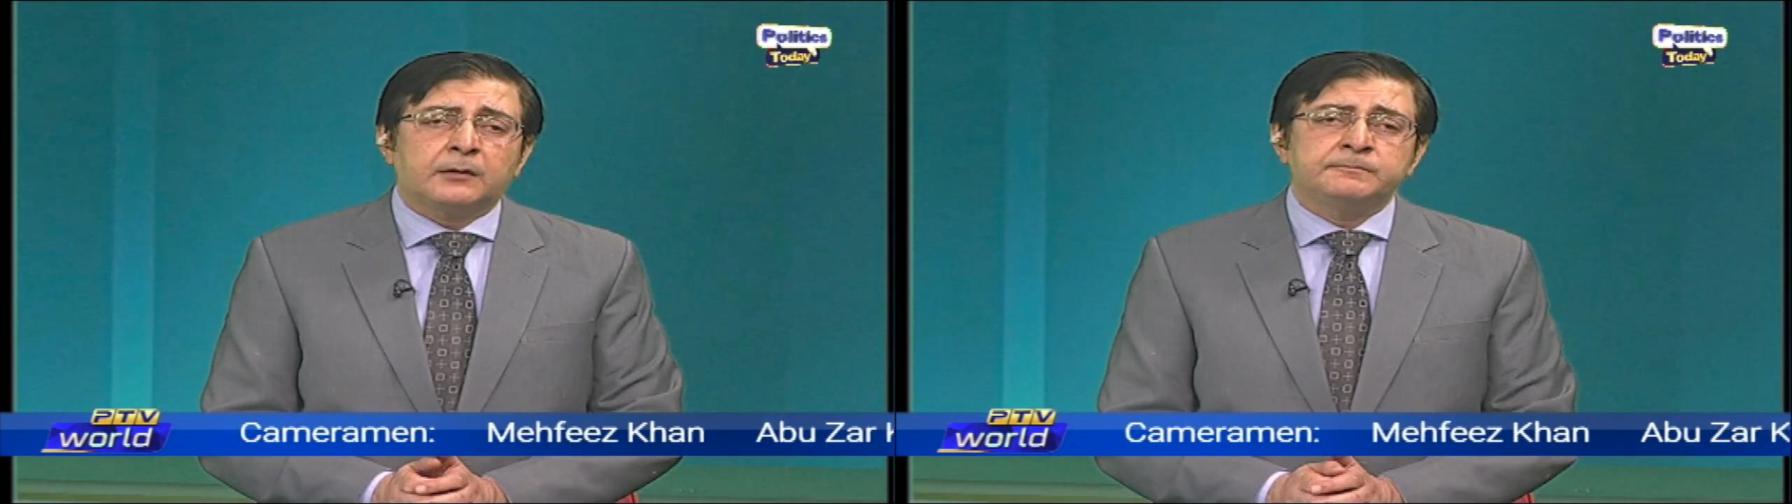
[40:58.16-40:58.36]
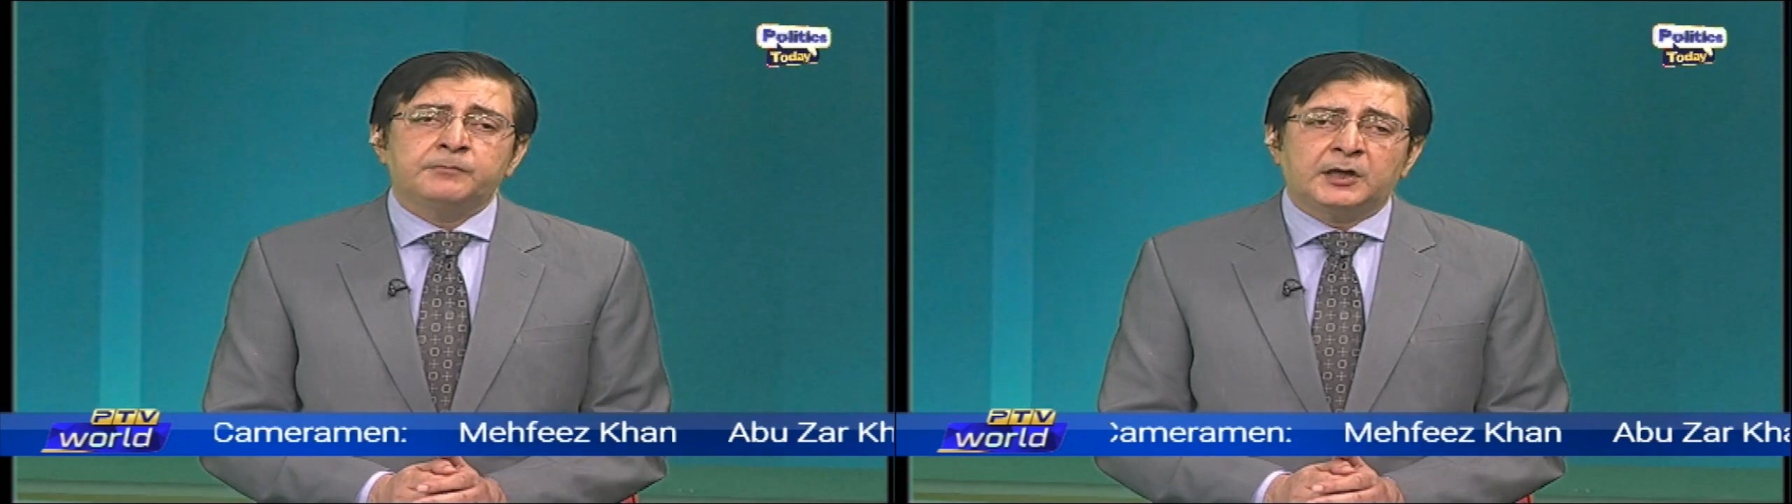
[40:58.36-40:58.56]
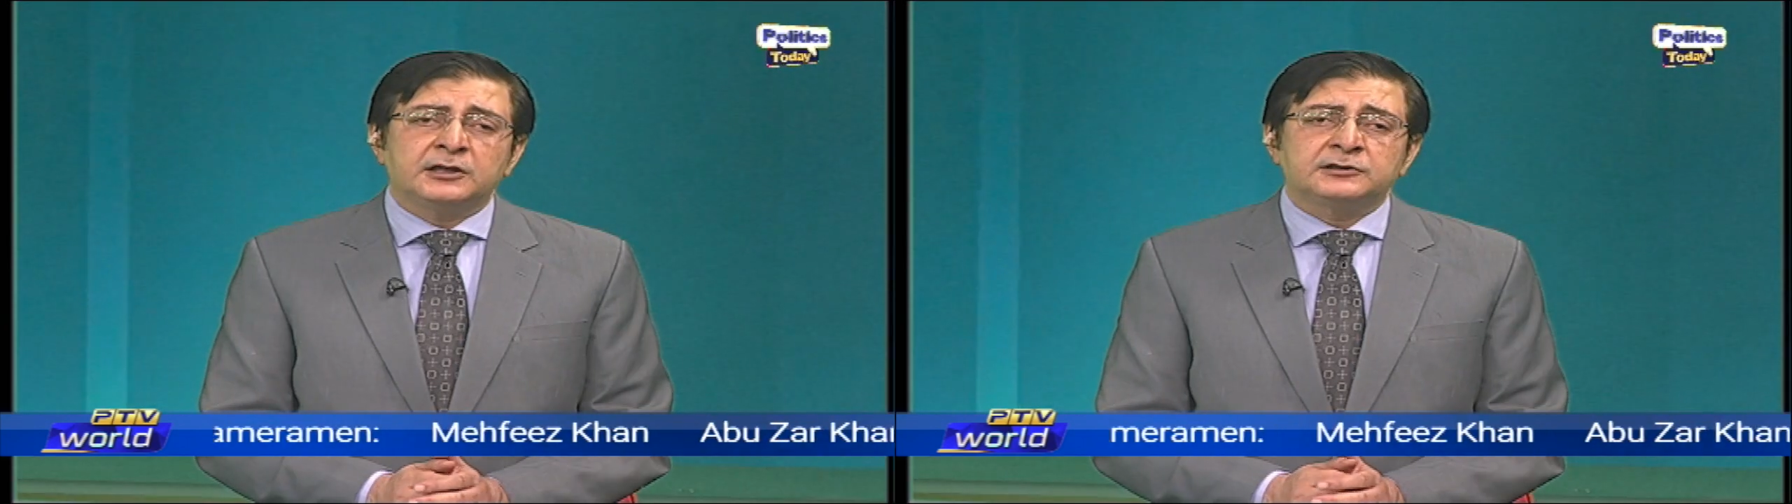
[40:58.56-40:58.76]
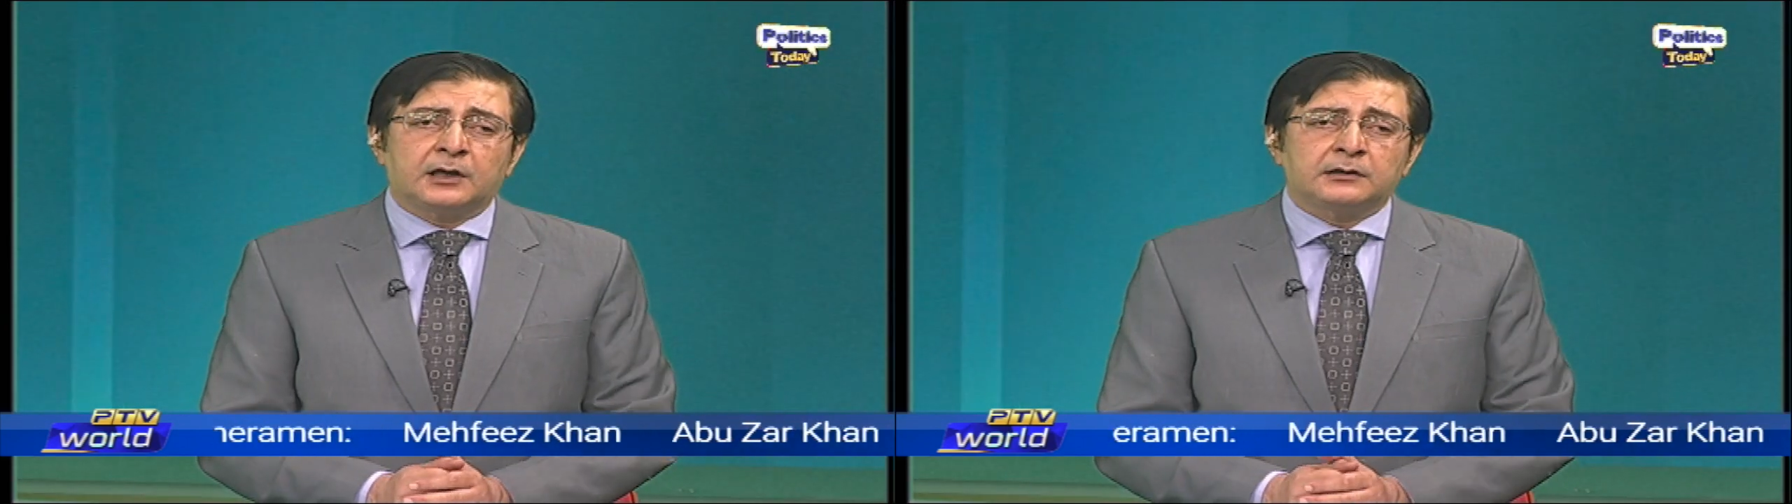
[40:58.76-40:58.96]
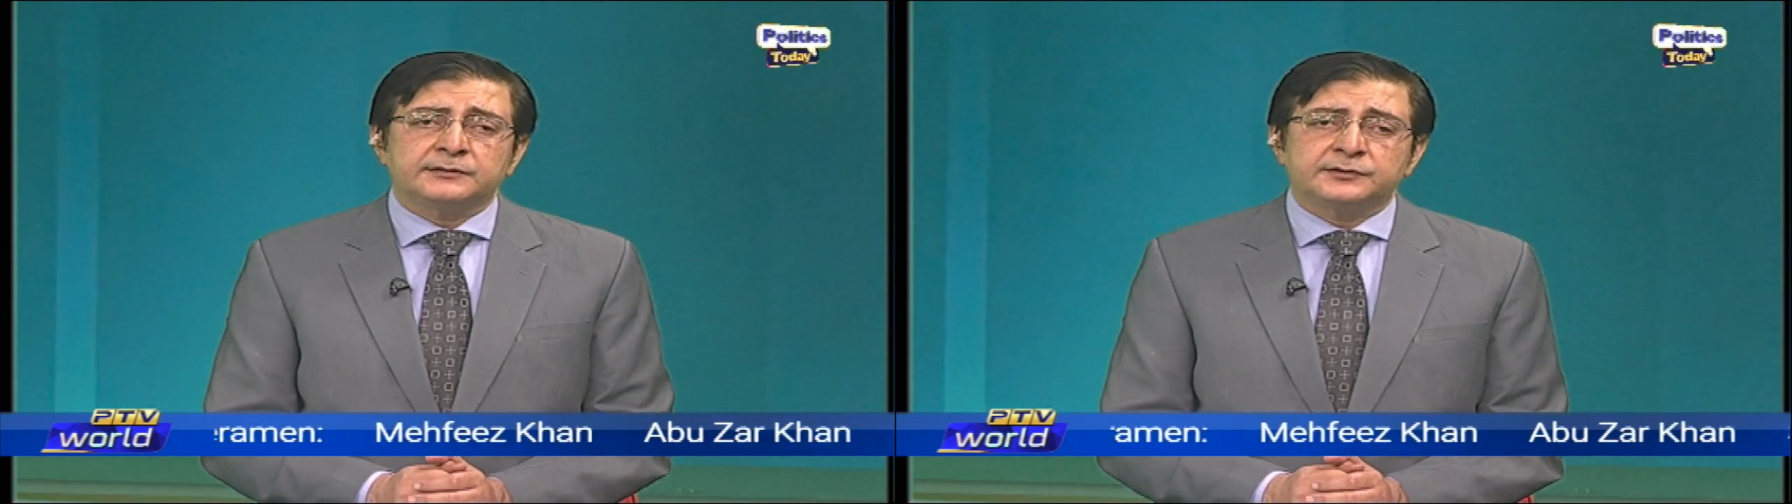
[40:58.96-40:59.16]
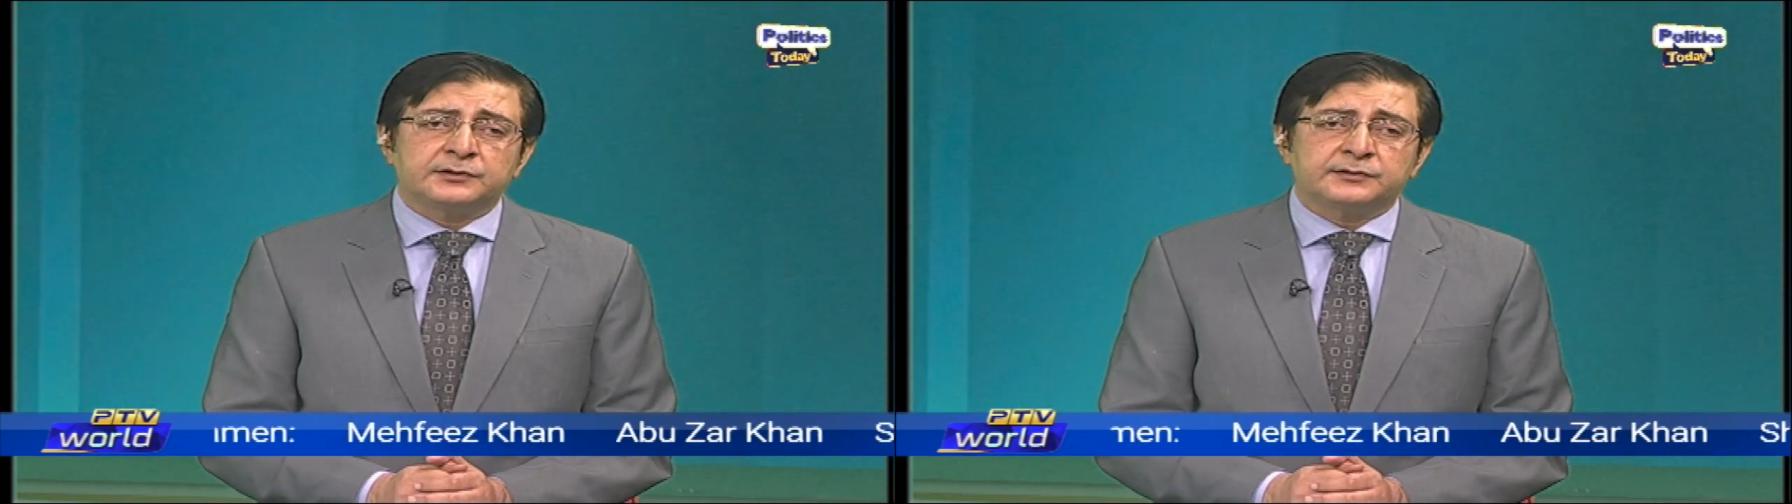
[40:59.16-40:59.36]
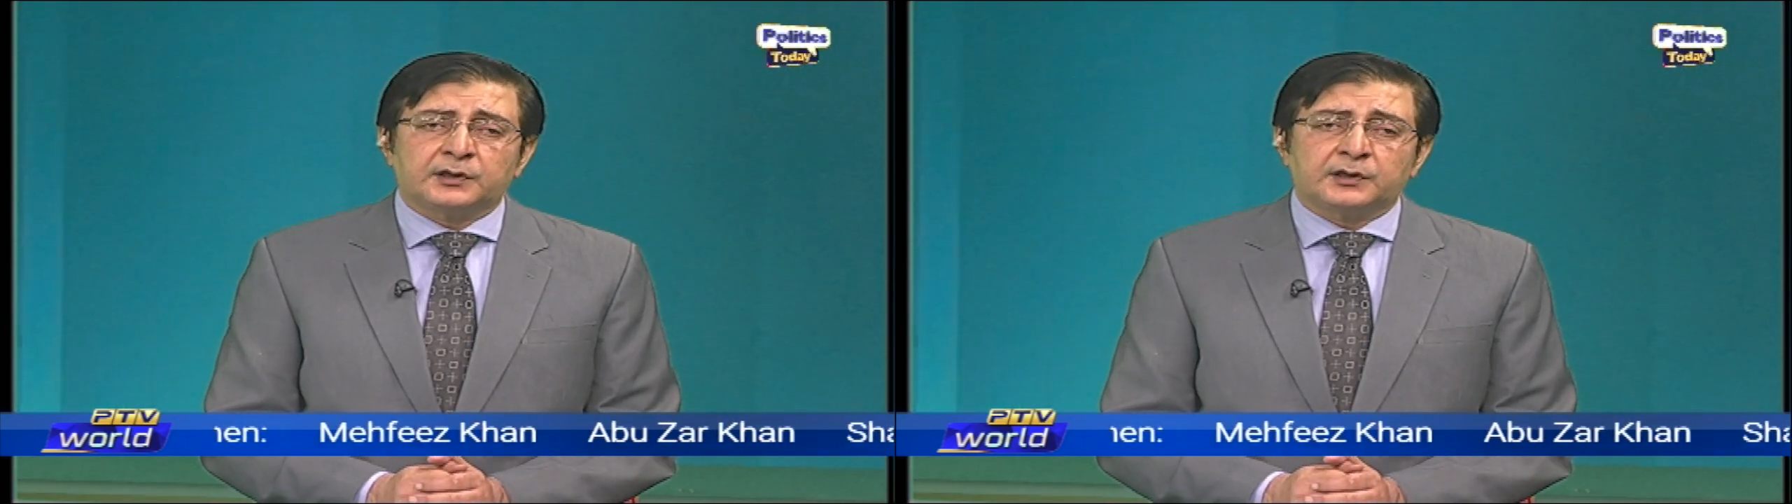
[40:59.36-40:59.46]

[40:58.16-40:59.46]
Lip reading: are many challenges